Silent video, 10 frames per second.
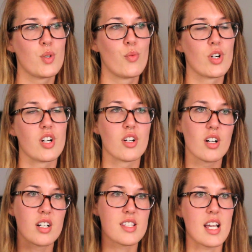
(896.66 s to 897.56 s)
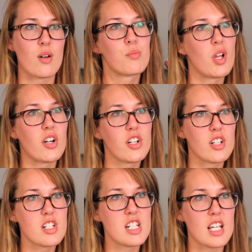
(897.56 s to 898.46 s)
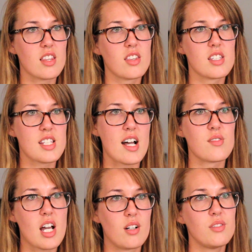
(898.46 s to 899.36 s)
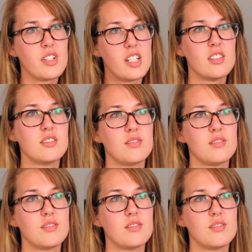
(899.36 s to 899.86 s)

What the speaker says: were a sound blocker to take the sound out of it.